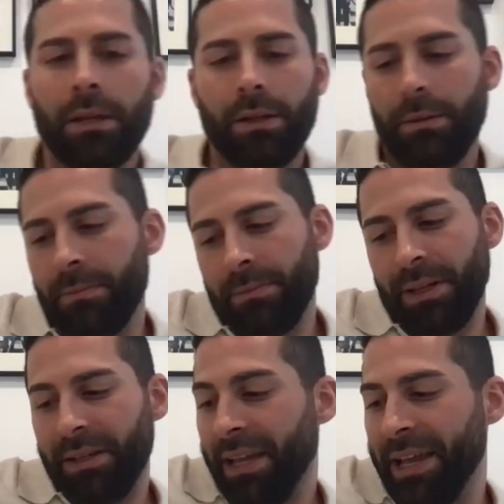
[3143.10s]
Yeah,
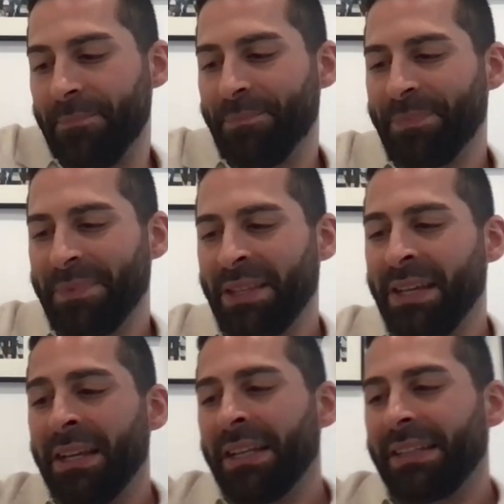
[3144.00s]
hey,
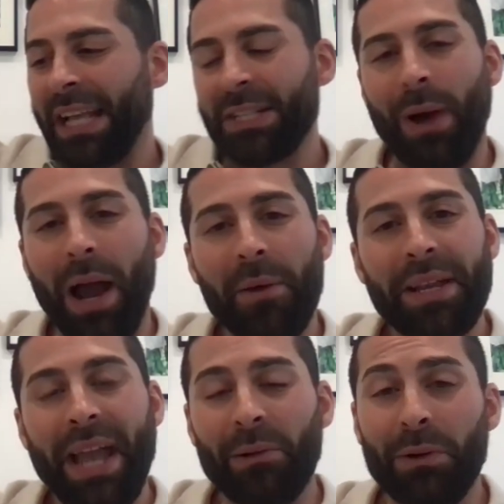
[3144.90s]
that's why we
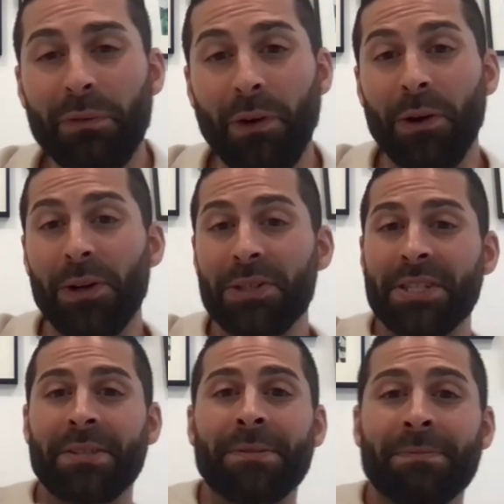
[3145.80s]
get
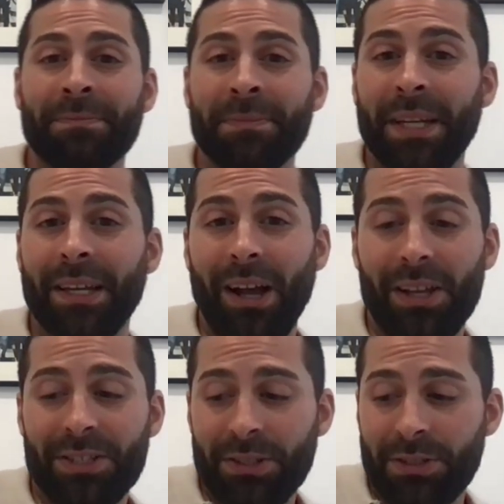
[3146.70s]
referrals. And
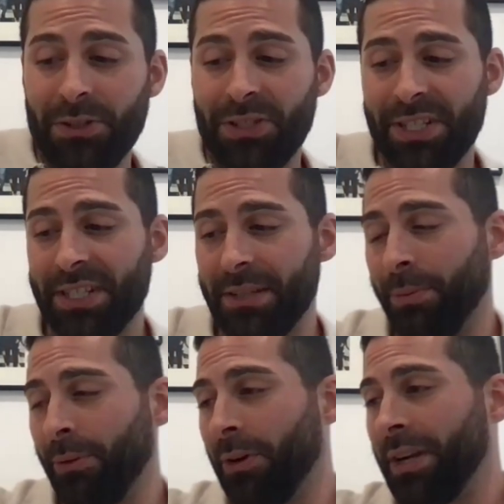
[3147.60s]
also too, just as
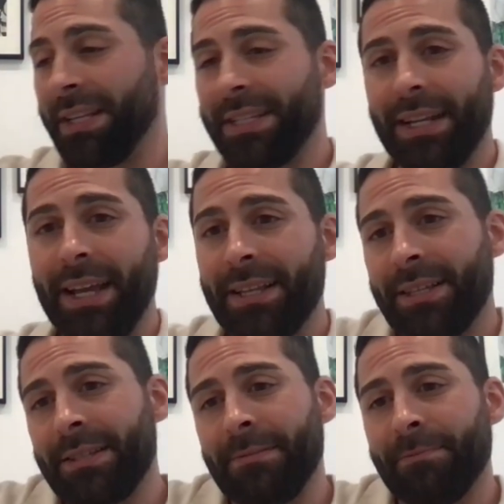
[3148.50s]
important as it
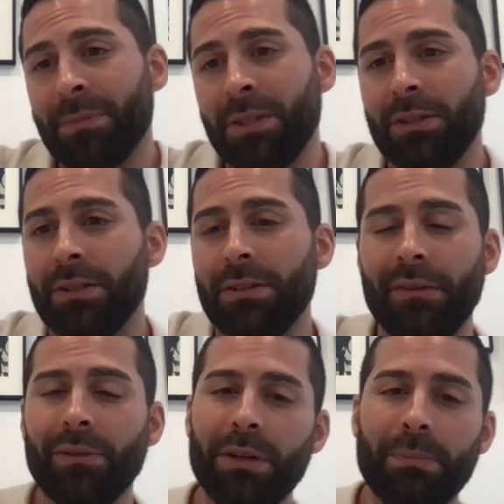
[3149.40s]
is, you
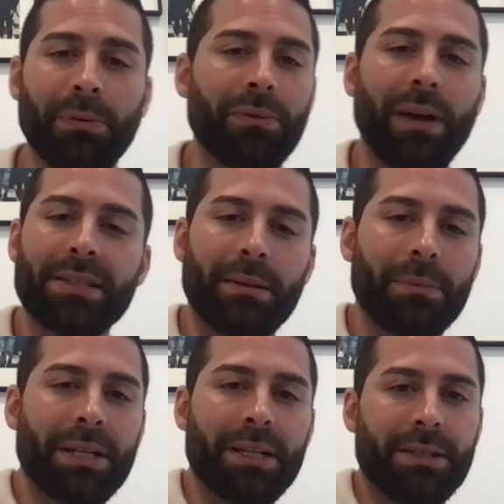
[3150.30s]
never want to provide
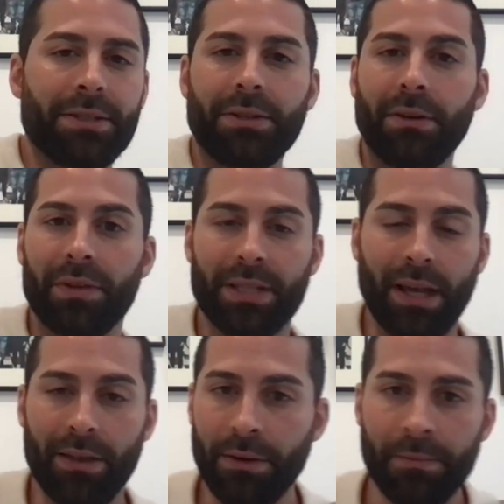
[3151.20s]
somebody a disservice
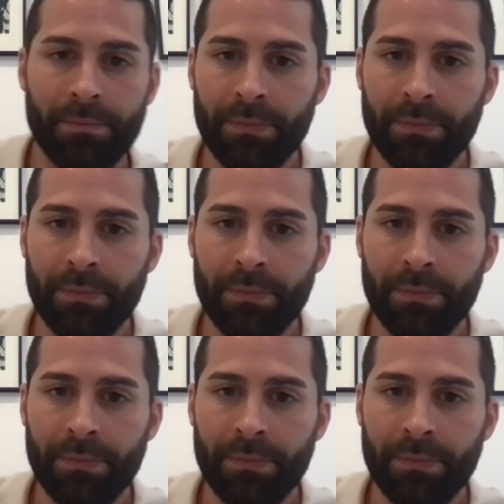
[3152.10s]
either.